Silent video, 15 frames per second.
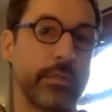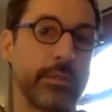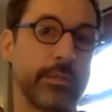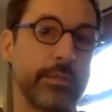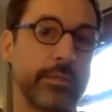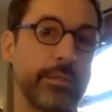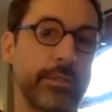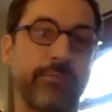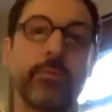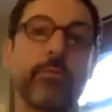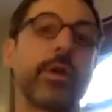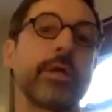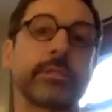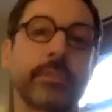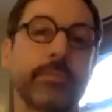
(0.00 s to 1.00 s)
the different
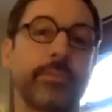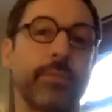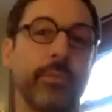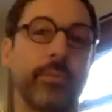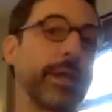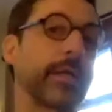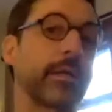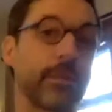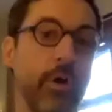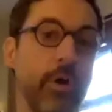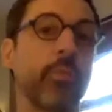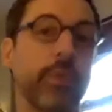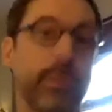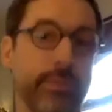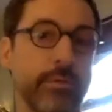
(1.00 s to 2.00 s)
ways that people might cope
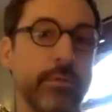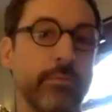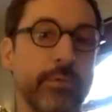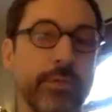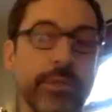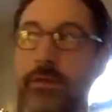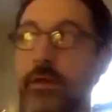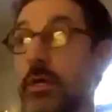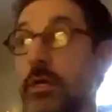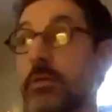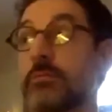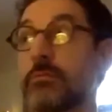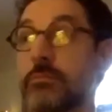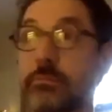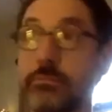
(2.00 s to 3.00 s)
with
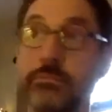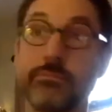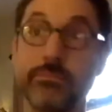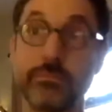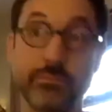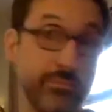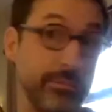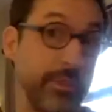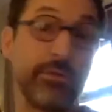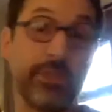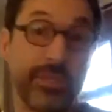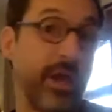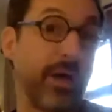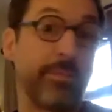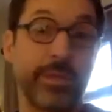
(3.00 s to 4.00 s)
literally
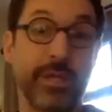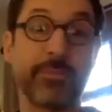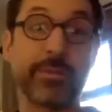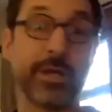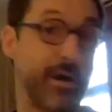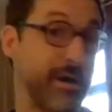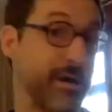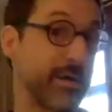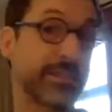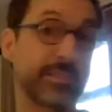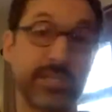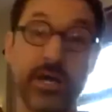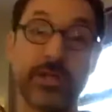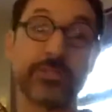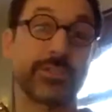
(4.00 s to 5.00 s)
not being able to hug,
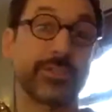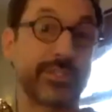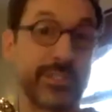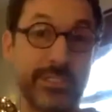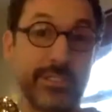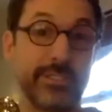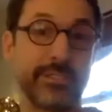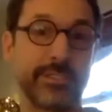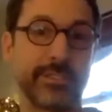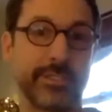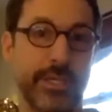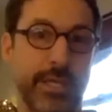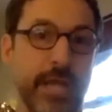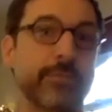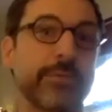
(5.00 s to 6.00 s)
touch, see,
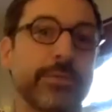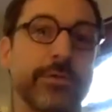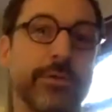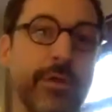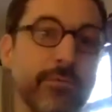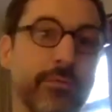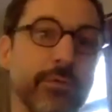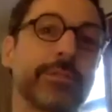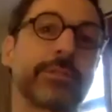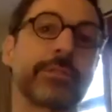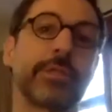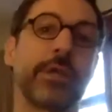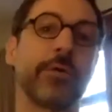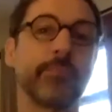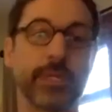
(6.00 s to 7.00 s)
connect with their loved ones,
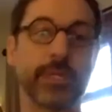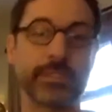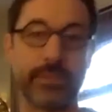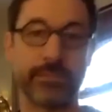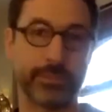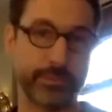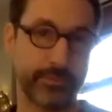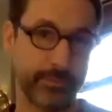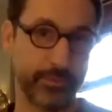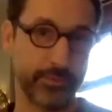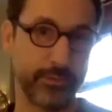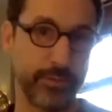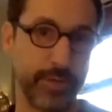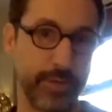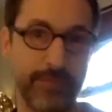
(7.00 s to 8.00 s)
except through
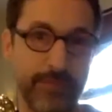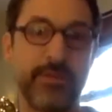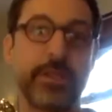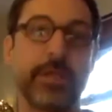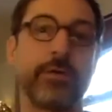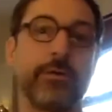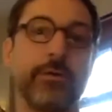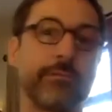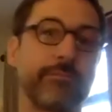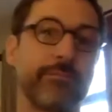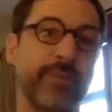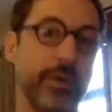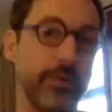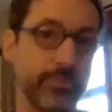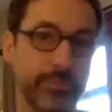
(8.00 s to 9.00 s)
video and phone.